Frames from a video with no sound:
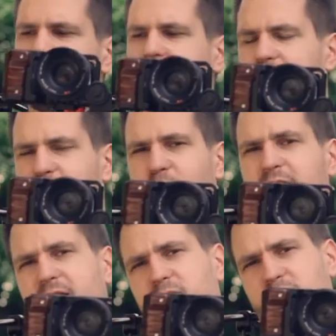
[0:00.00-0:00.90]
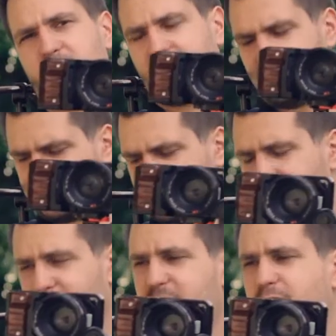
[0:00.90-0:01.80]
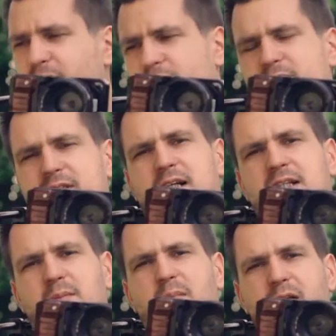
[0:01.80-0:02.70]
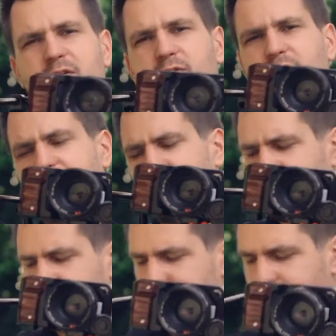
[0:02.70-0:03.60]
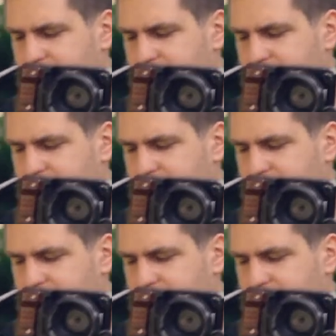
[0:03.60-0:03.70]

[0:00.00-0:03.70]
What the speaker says: that we can use for another accessory. So you can use either a microphone here,